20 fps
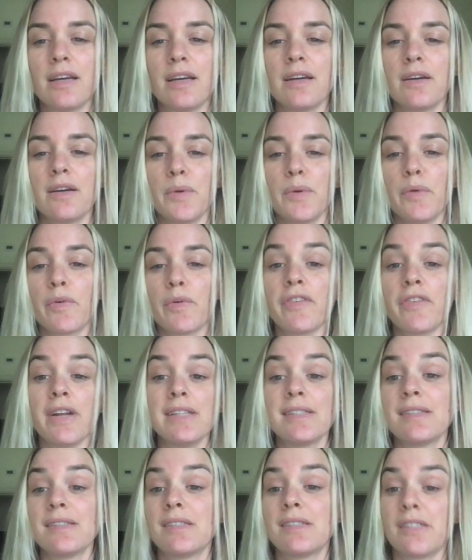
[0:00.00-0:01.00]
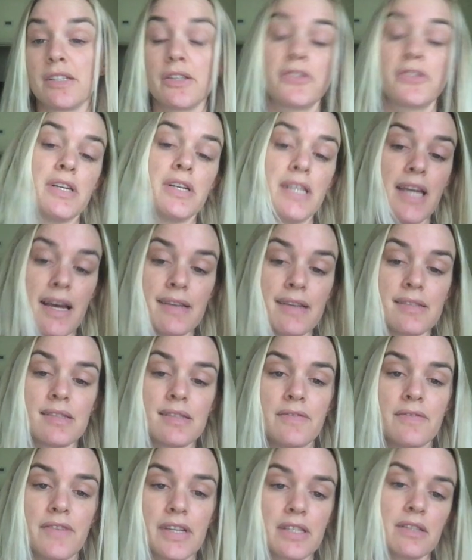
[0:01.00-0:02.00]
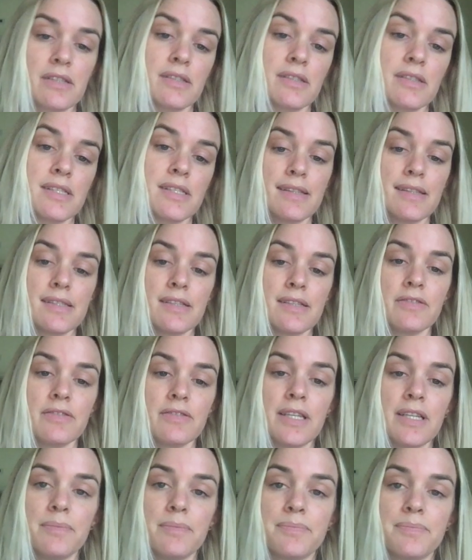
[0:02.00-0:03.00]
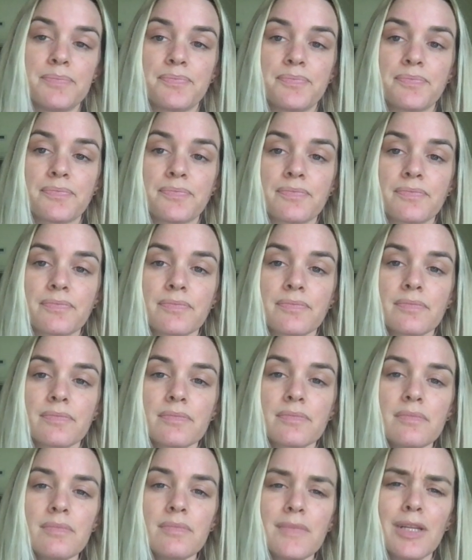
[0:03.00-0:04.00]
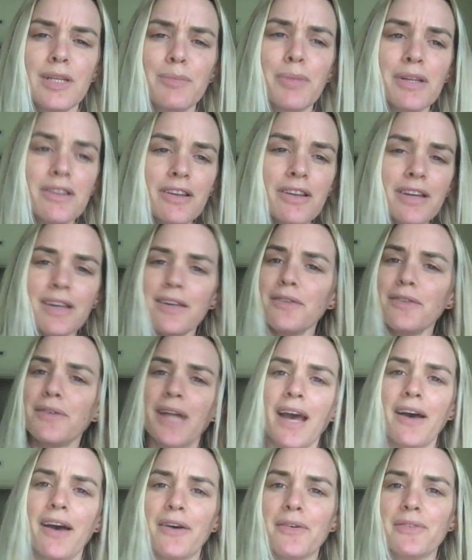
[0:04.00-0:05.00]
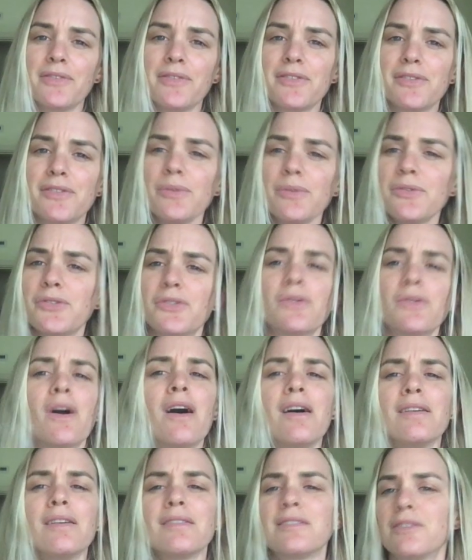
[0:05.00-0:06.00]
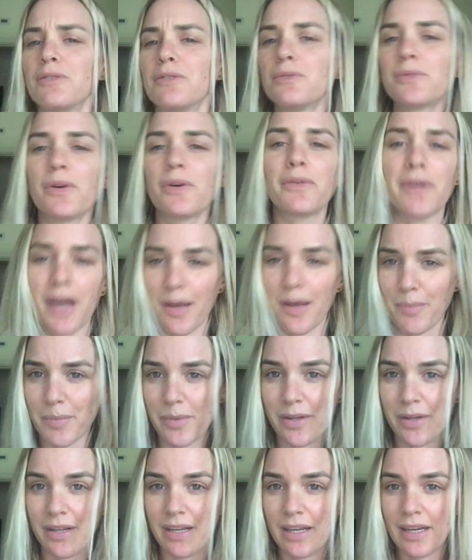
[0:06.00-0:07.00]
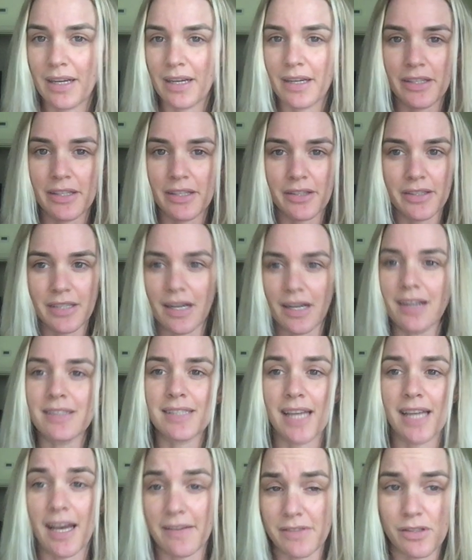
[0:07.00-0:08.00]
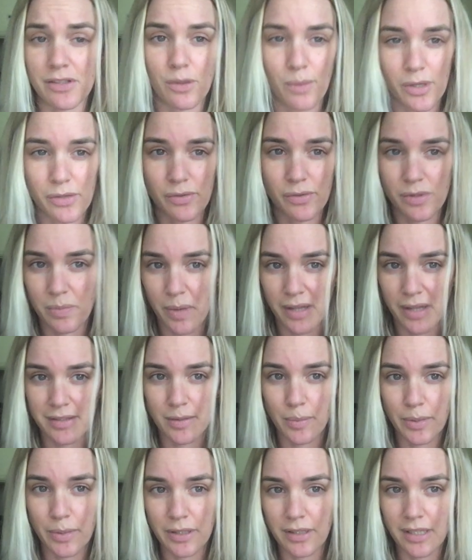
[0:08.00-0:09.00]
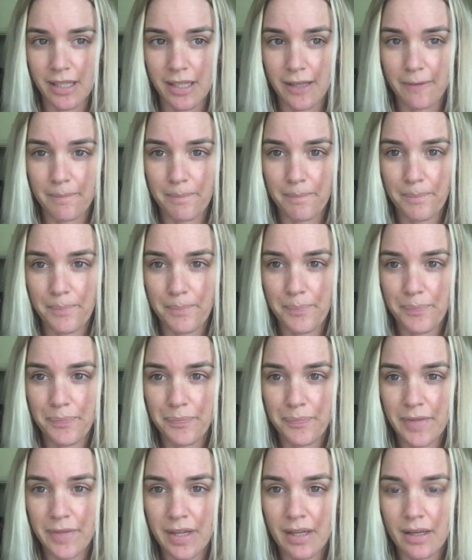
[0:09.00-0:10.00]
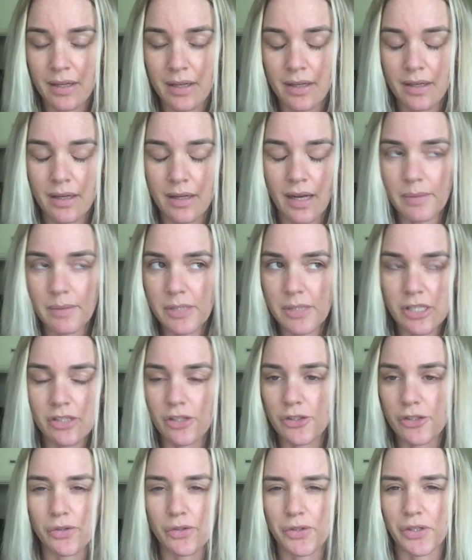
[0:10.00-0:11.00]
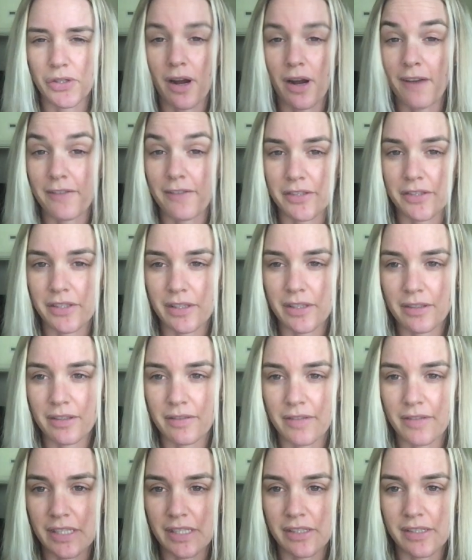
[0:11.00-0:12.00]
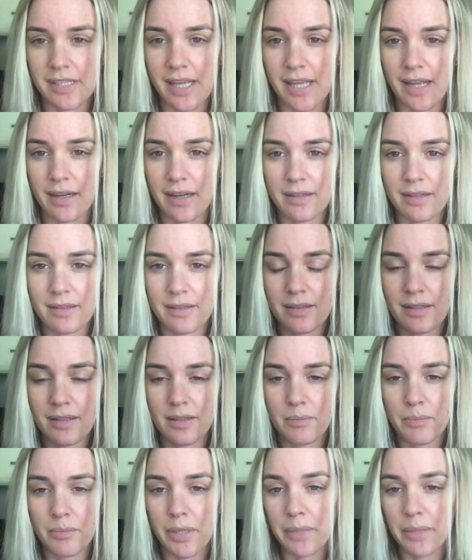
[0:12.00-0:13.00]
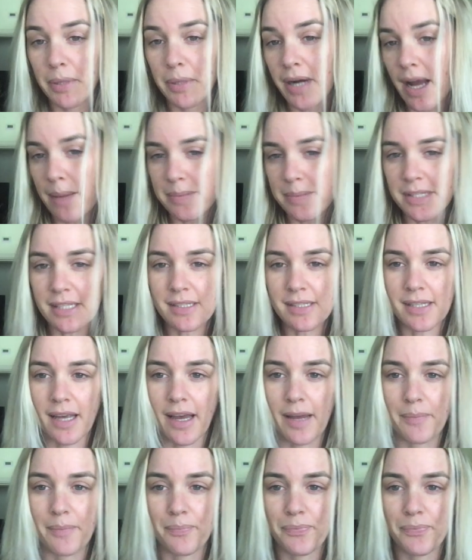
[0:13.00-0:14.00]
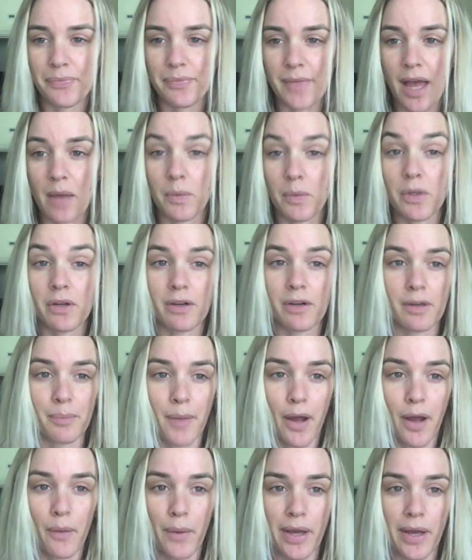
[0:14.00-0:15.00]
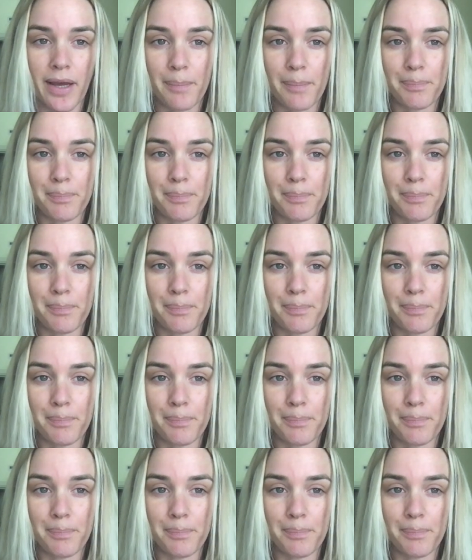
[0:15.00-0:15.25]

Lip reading: We were friends as children, yes, Victor said stiffly. But look at you now, so strong, so grown up. You're young to have so much responsibility. I'm just a junior officer, Victor said, but perhaps in time I will earn my way up.